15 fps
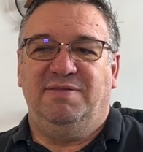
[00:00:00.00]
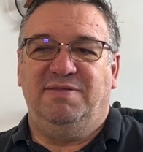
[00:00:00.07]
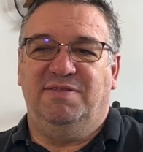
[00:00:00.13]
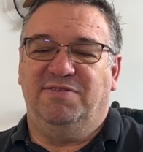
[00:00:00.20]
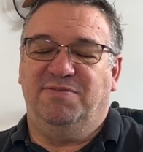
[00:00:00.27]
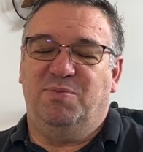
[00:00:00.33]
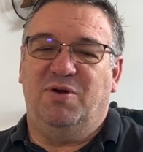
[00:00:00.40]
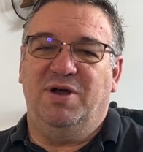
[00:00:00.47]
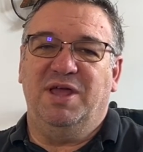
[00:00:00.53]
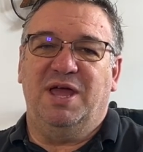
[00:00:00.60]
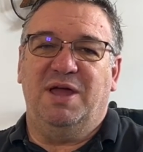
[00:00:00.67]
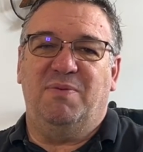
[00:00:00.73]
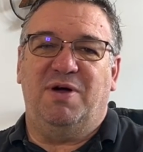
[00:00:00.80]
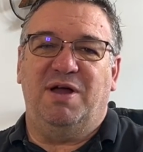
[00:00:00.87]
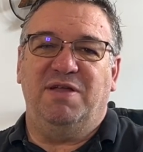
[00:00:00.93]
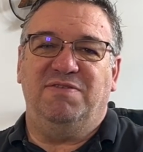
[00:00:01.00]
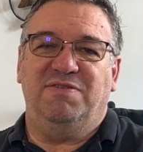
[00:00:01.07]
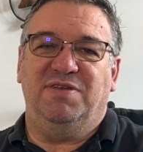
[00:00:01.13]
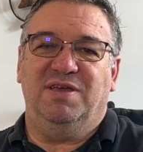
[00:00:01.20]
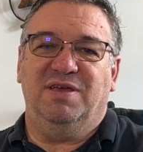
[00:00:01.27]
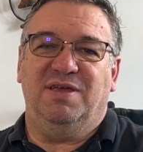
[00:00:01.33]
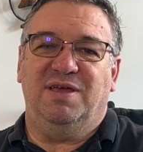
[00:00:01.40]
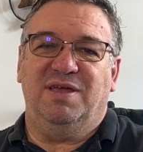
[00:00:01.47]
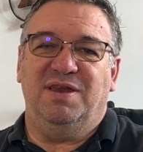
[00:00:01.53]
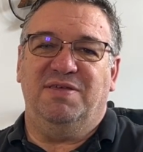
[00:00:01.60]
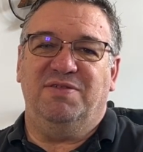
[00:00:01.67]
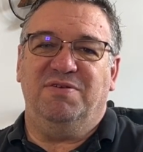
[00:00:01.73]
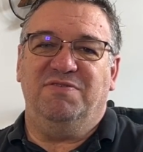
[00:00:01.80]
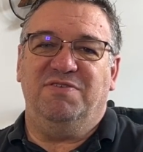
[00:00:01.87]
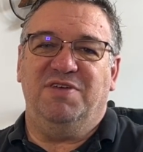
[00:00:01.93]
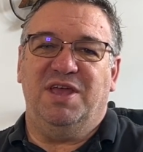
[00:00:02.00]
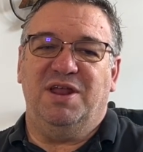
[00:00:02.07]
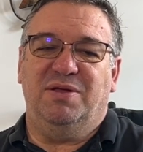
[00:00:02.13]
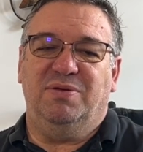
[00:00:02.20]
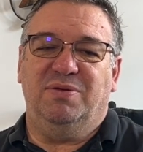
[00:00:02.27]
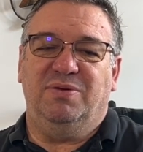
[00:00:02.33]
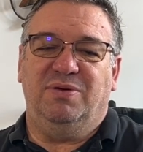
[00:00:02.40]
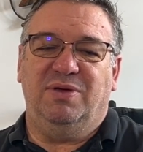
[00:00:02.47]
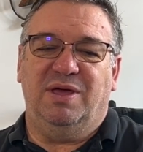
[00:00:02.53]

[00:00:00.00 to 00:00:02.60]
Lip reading: This morning I watched another channel,